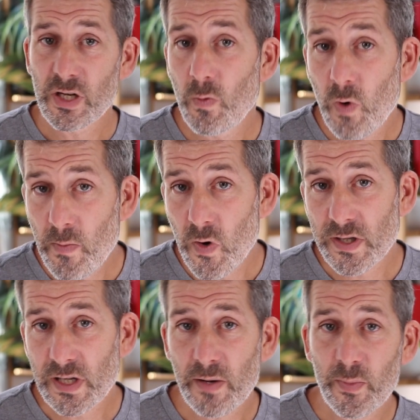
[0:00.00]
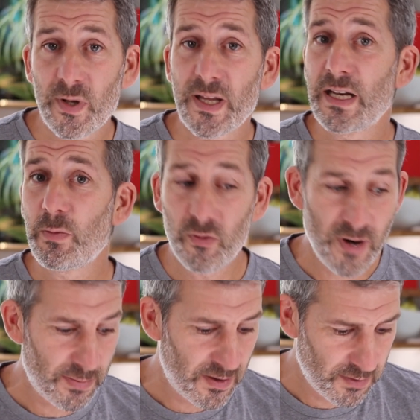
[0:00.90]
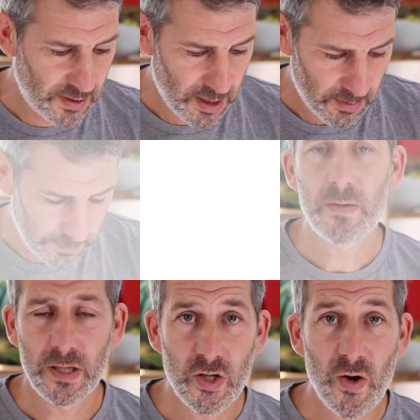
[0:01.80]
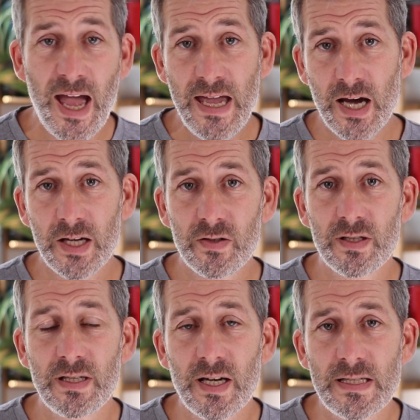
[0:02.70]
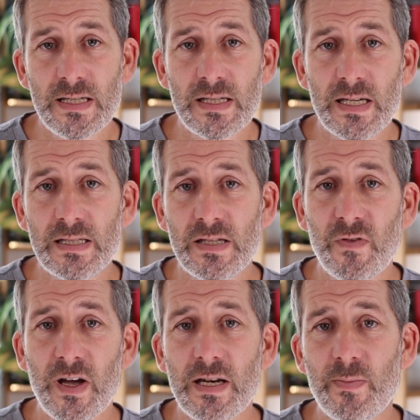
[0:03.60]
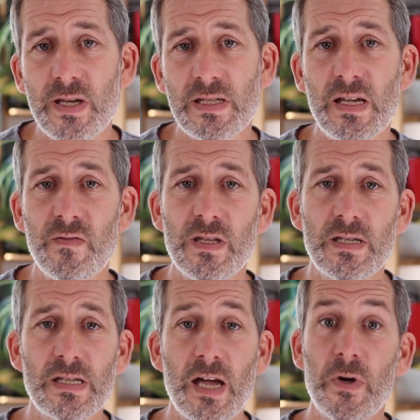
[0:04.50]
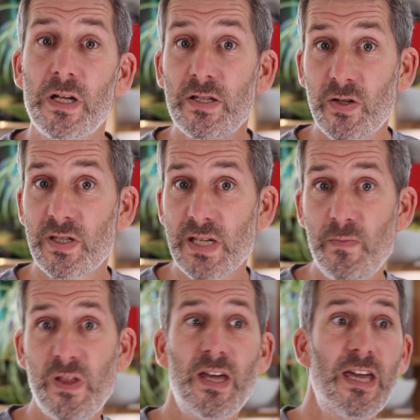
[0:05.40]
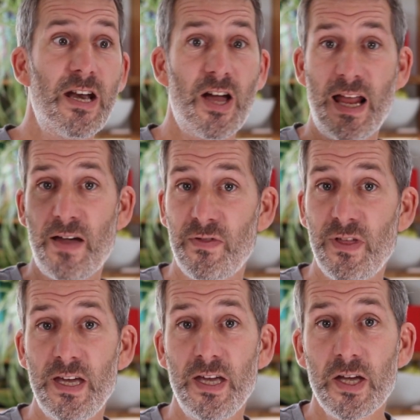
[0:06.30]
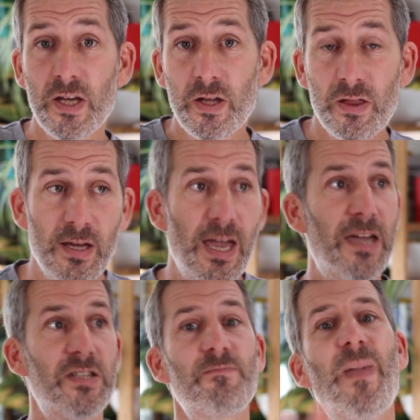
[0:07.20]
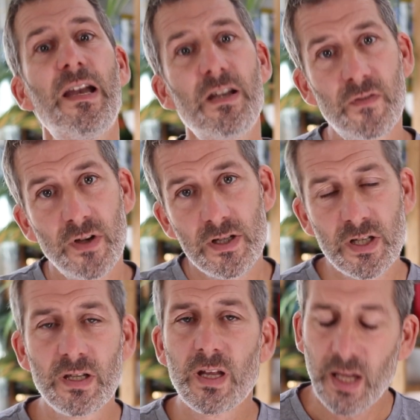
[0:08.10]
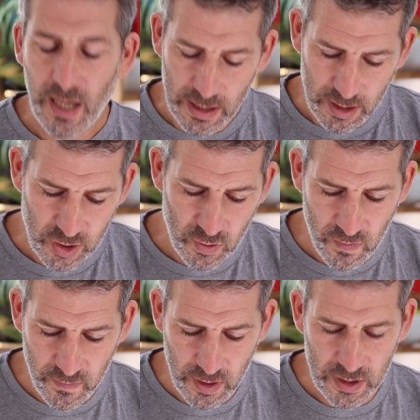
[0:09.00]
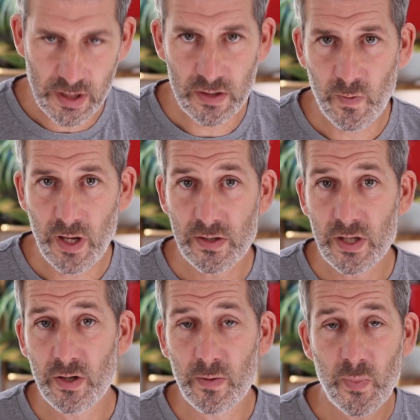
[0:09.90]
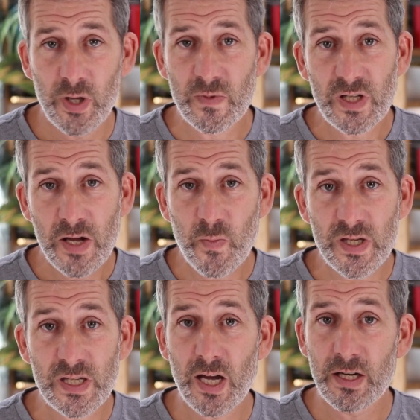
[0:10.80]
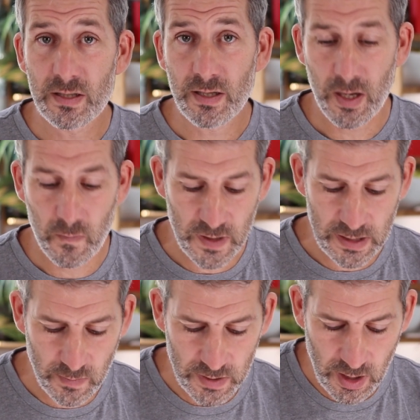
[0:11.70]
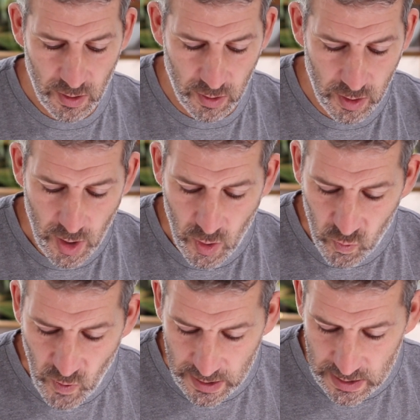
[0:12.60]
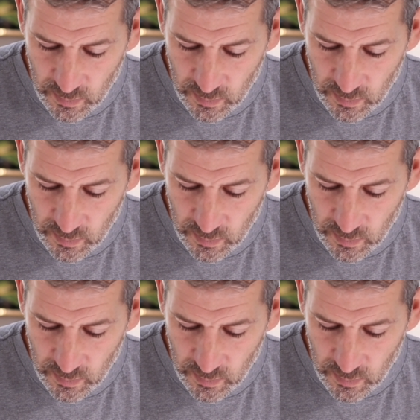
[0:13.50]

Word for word: show you one more example and then we'll wrap everything up. I'm going to do 896 divided by 7 this time. I'm going to do the same thing again. I have the, the expanded version and the short version as well, so you can put them side by side and hopefully see what's going on. Right,